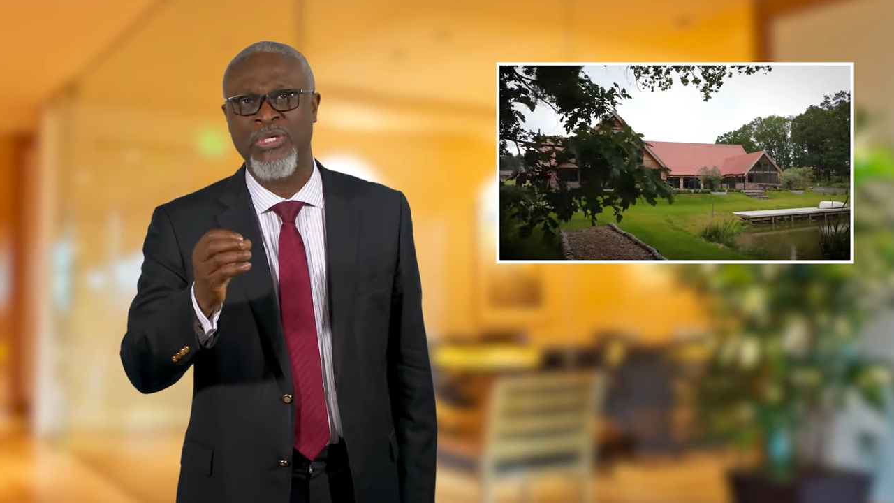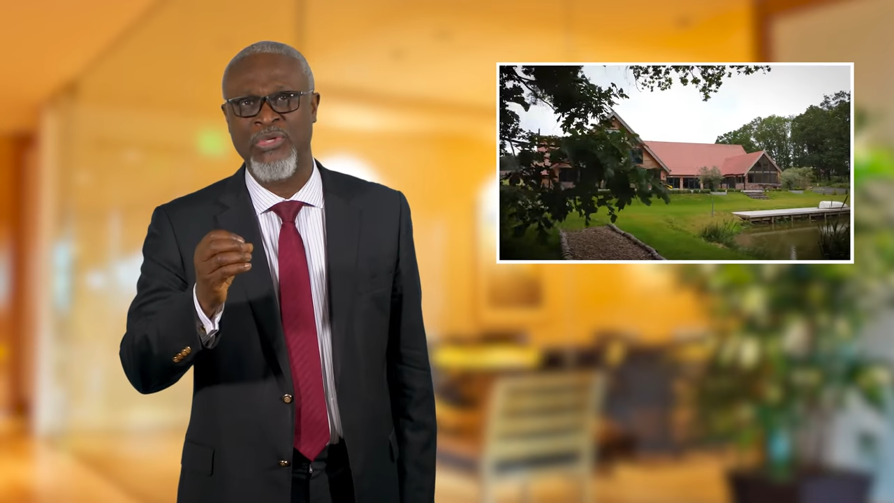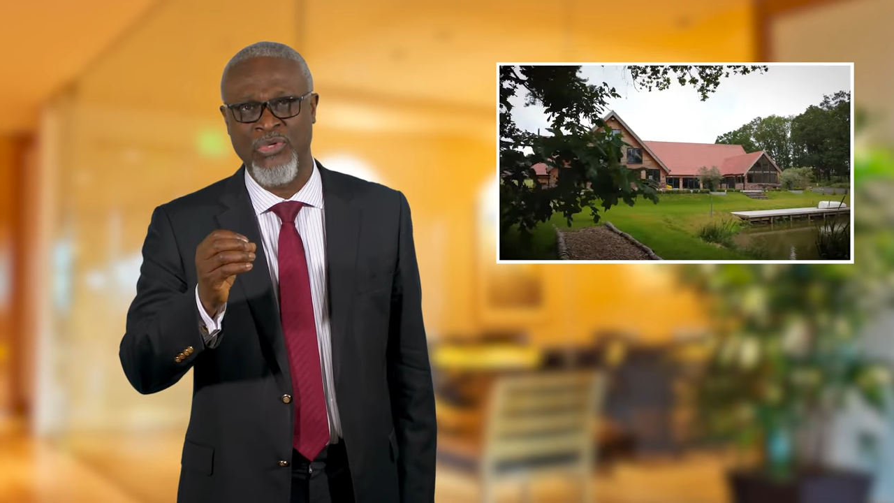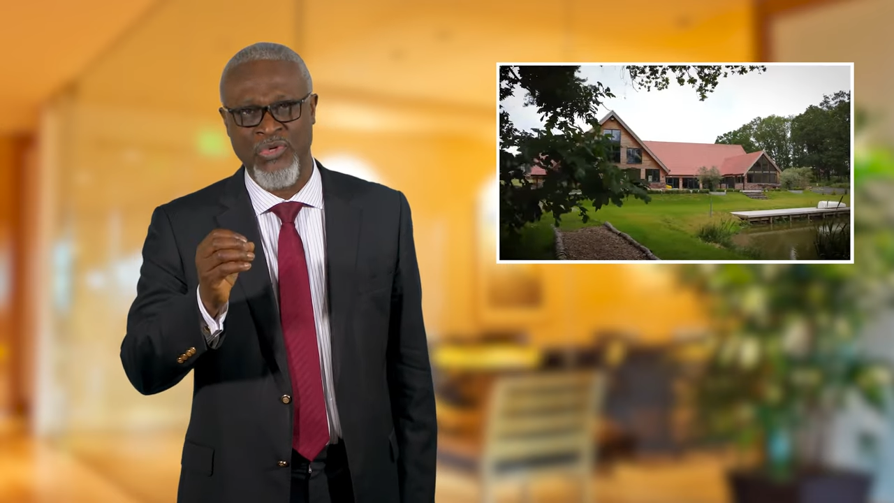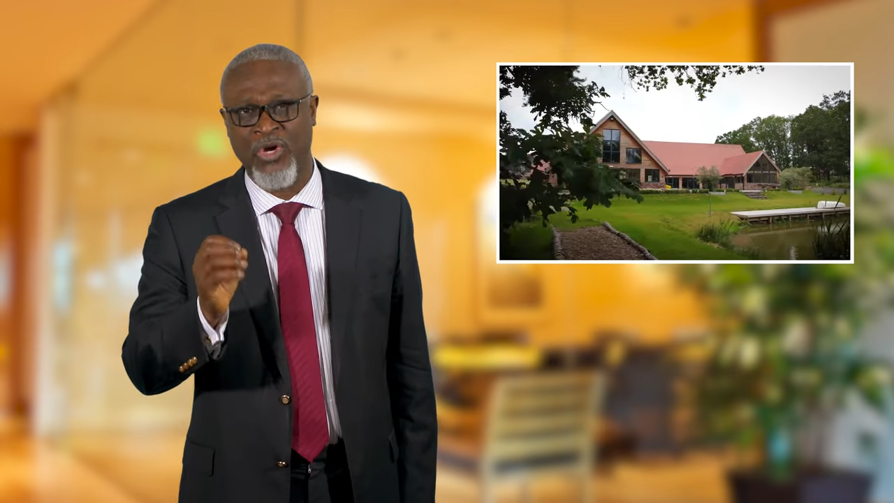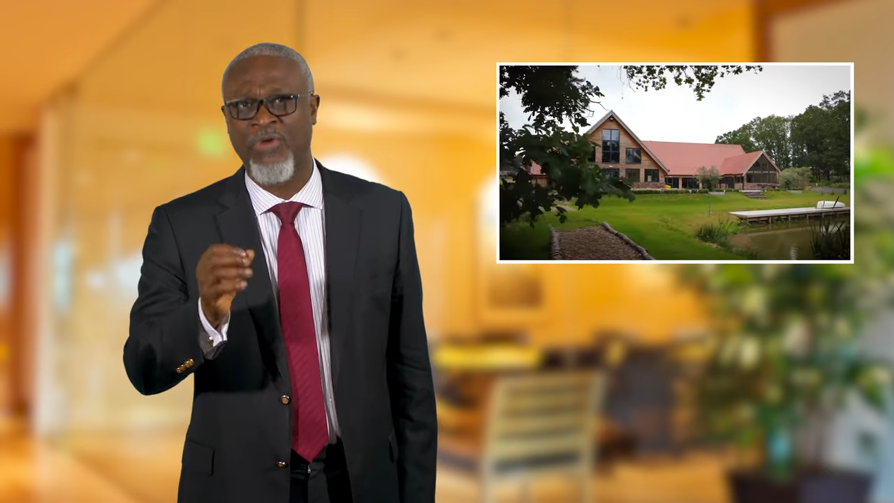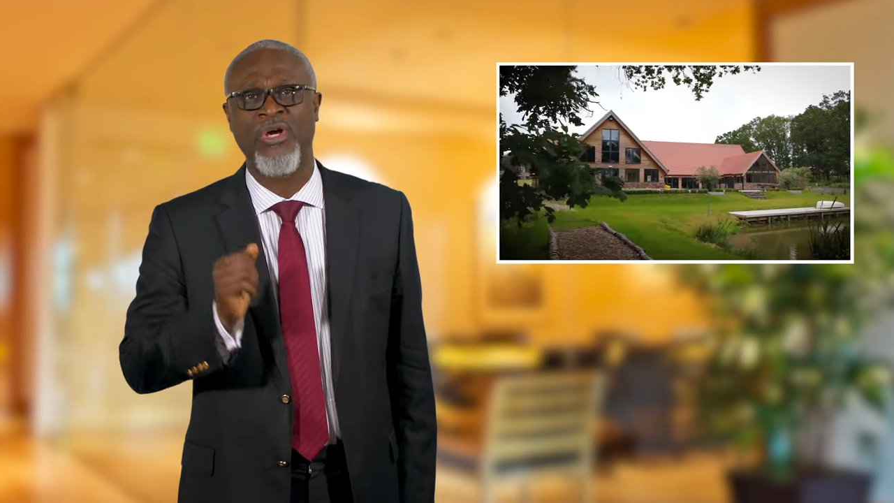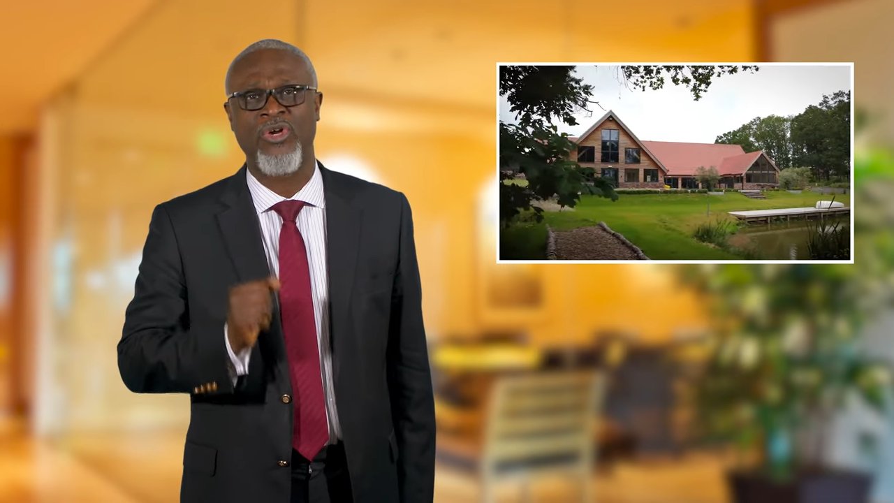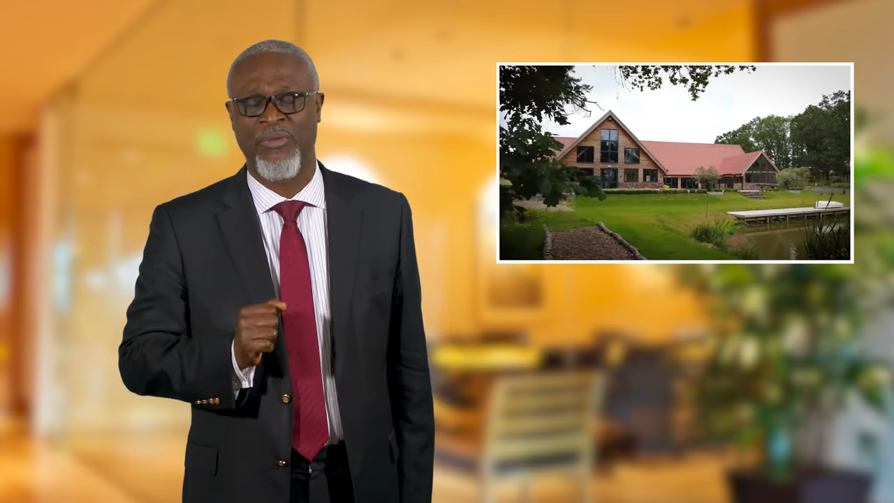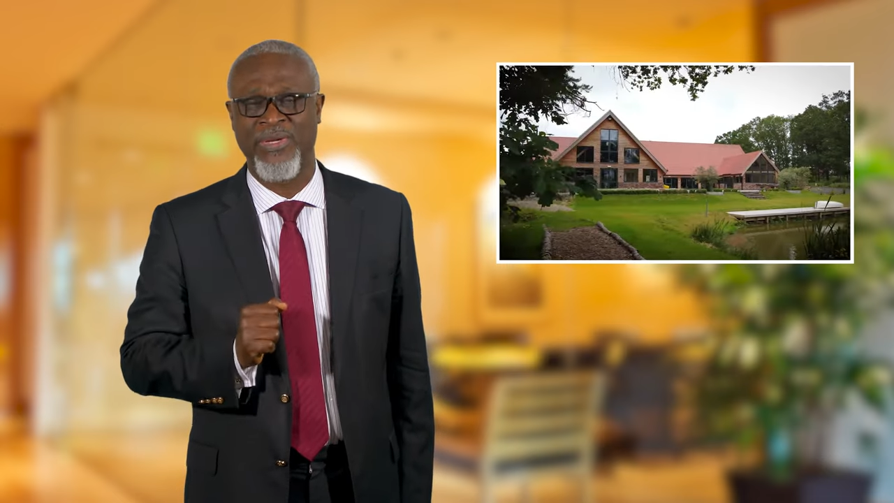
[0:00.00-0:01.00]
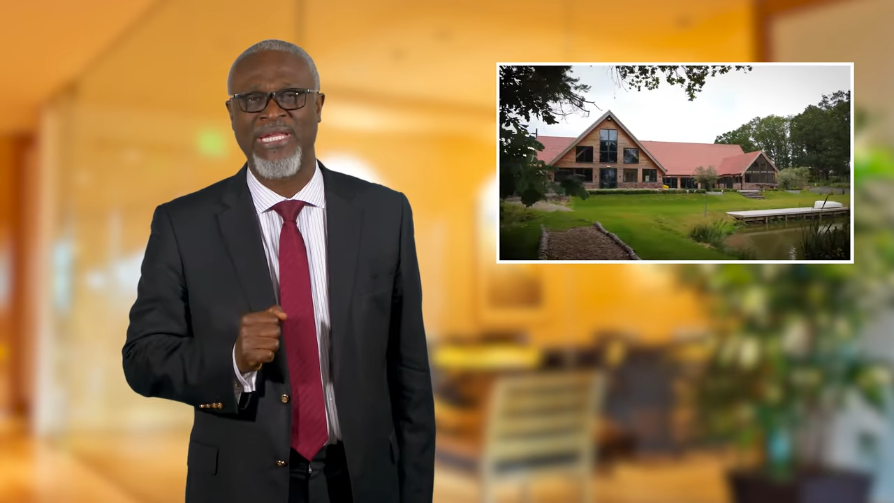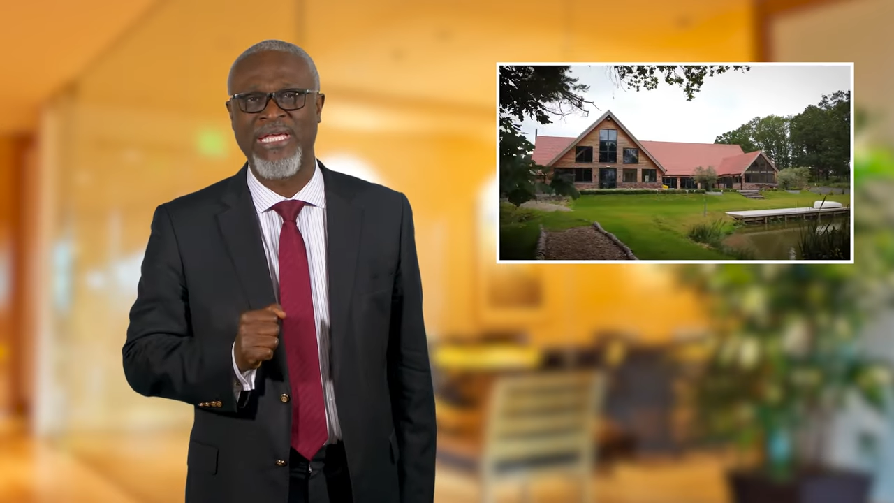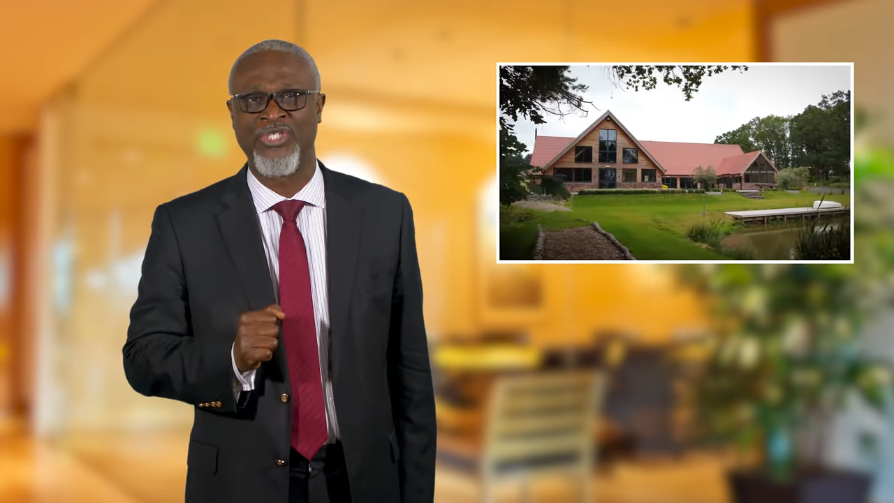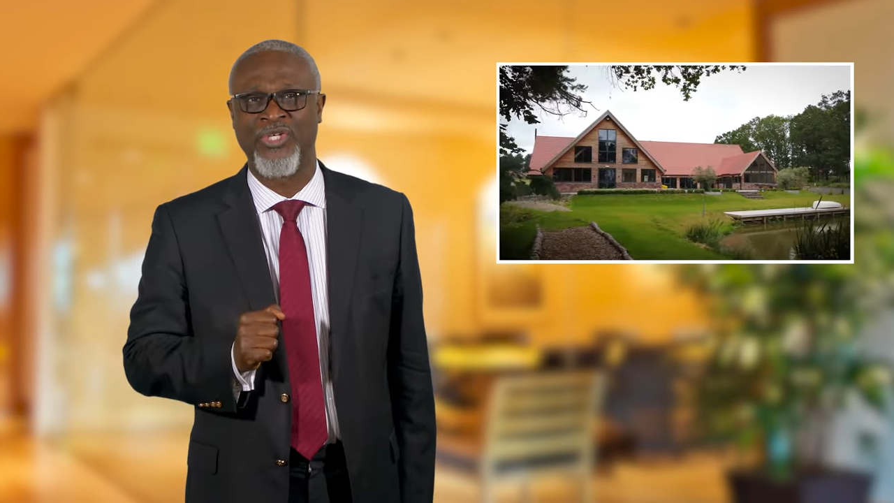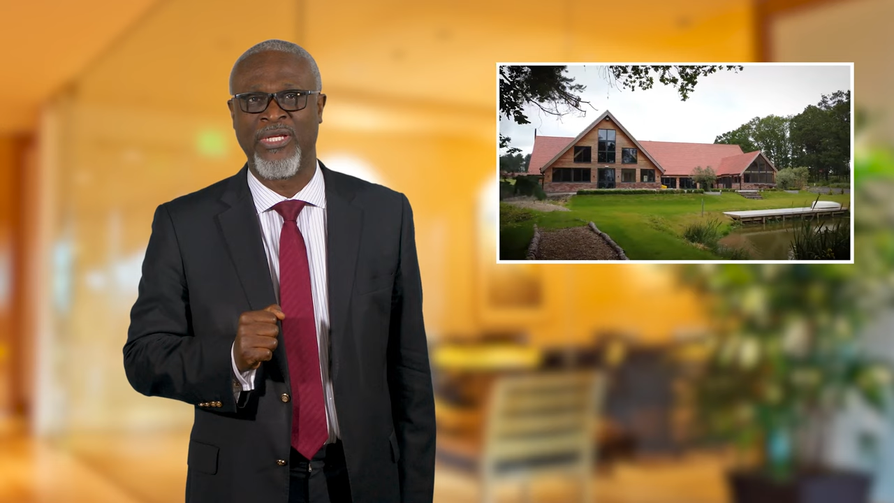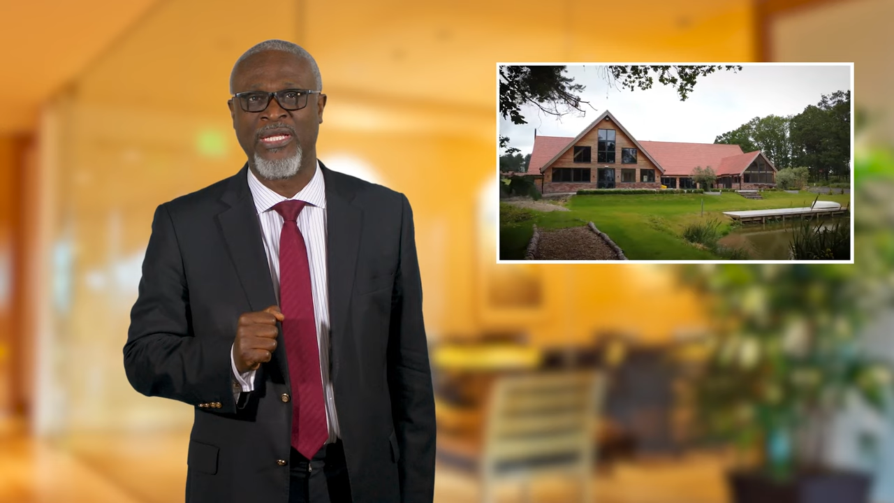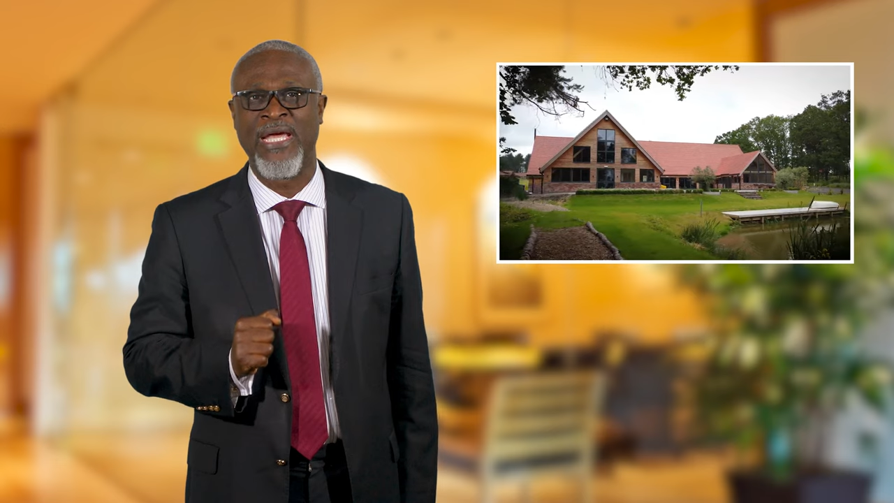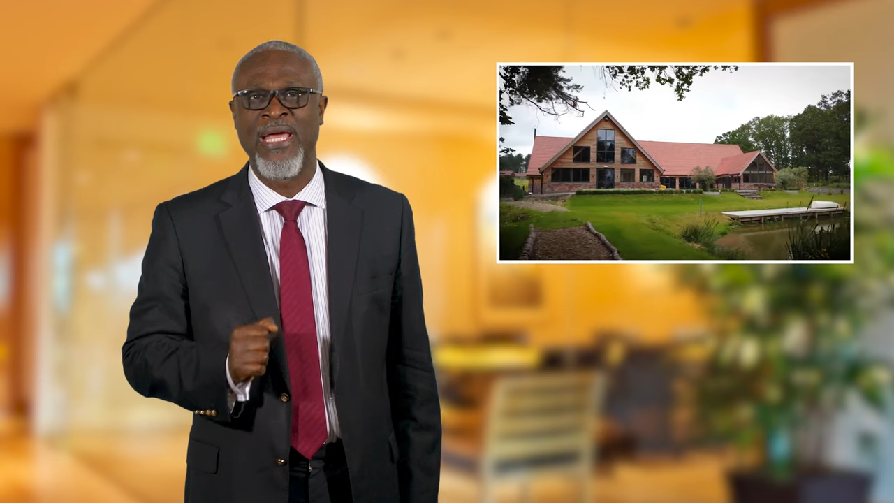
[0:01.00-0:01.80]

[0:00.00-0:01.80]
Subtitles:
your accommodation